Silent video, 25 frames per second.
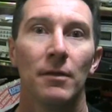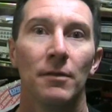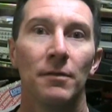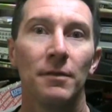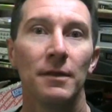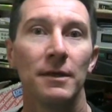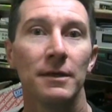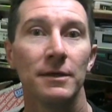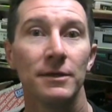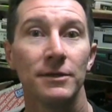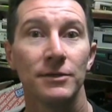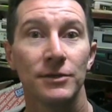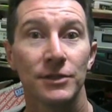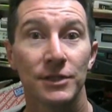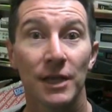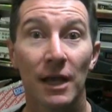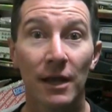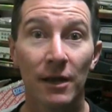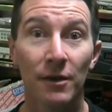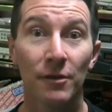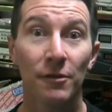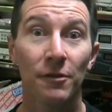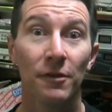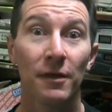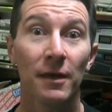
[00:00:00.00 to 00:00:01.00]
The
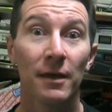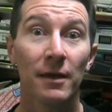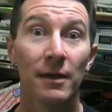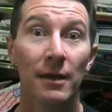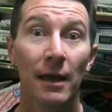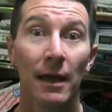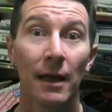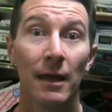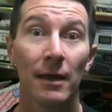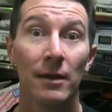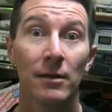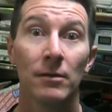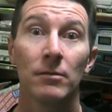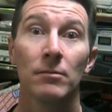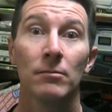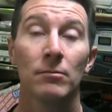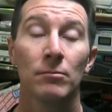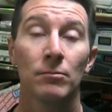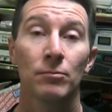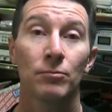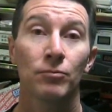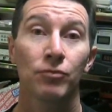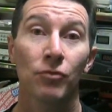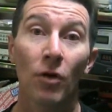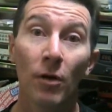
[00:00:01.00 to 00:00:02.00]
second thing, and
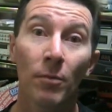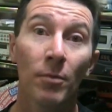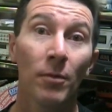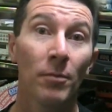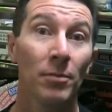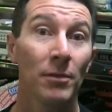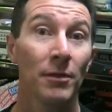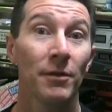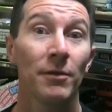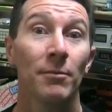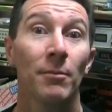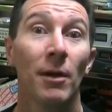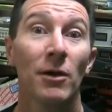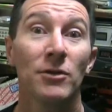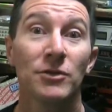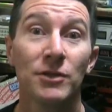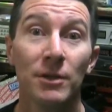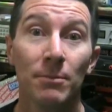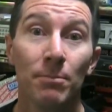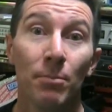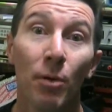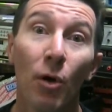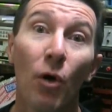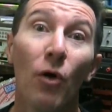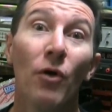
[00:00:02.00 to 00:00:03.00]
probably the most
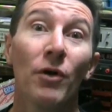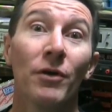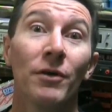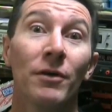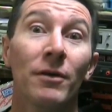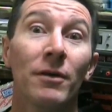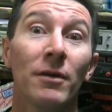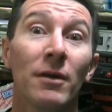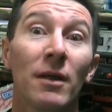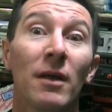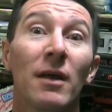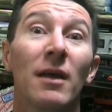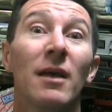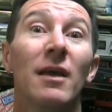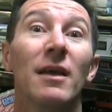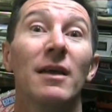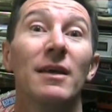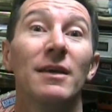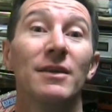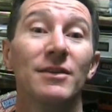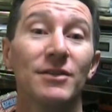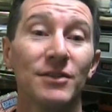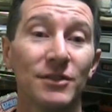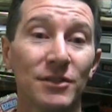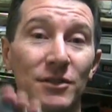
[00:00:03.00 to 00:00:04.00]
important,
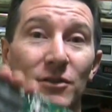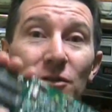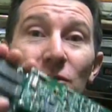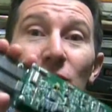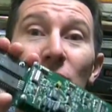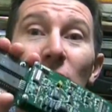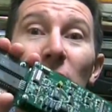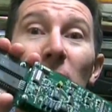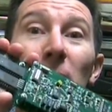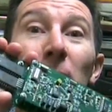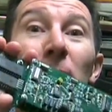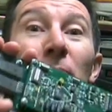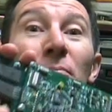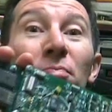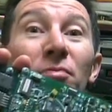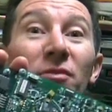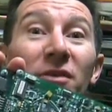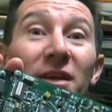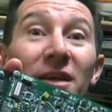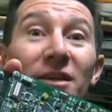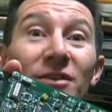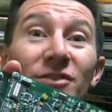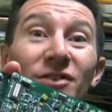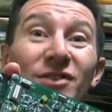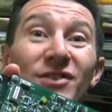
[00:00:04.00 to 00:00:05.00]
is to
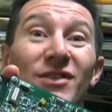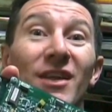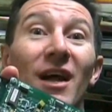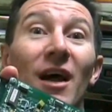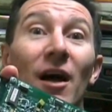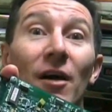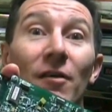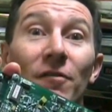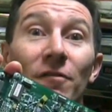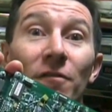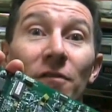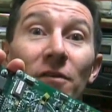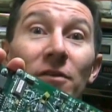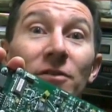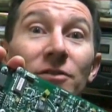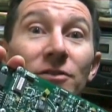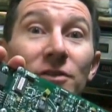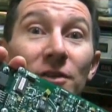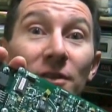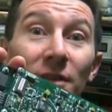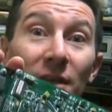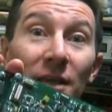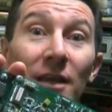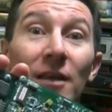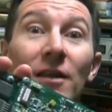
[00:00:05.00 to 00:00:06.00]
bring stuff
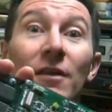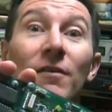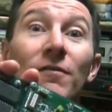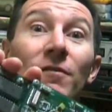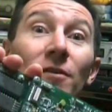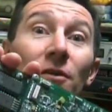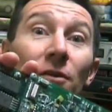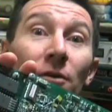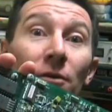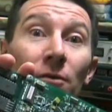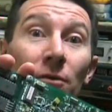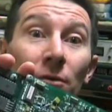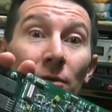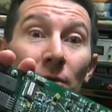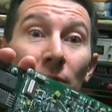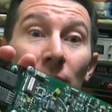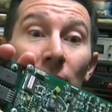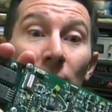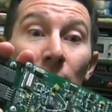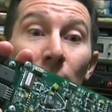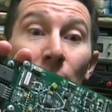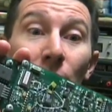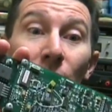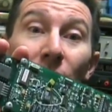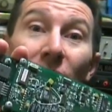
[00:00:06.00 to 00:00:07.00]
to the interview.
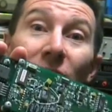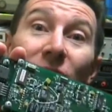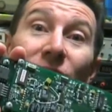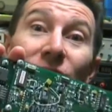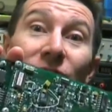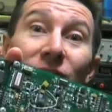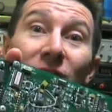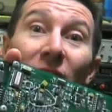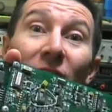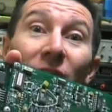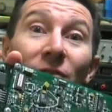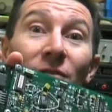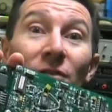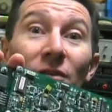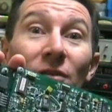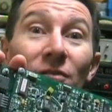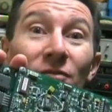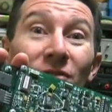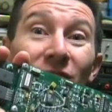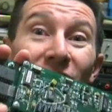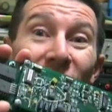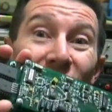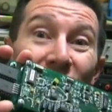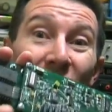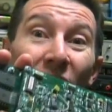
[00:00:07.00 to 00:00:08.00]
Bring stuff
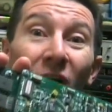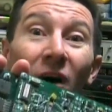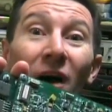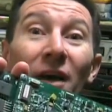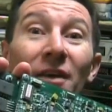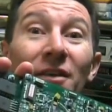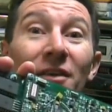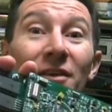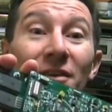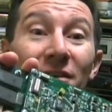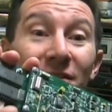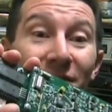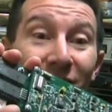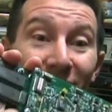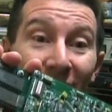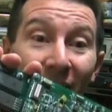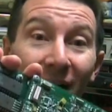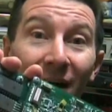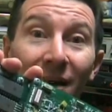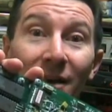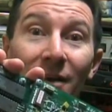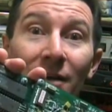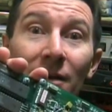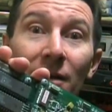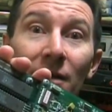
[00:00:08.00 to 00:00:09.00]
you've designed and
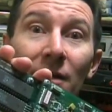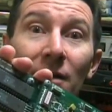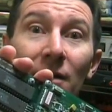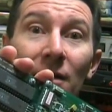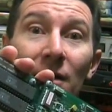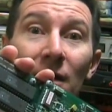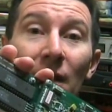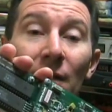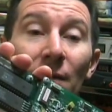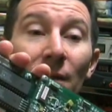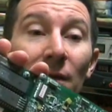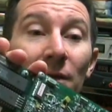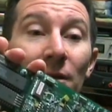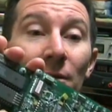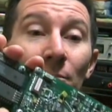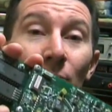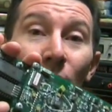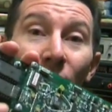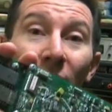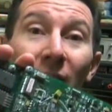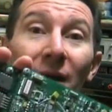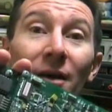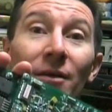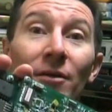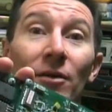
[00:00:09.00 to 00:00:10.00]
done and that you're
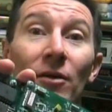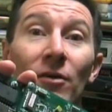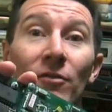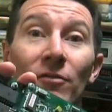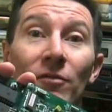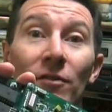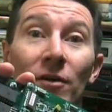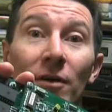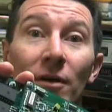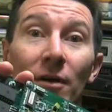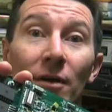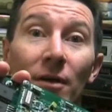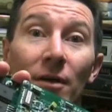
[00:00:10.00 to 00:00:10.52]
proud of.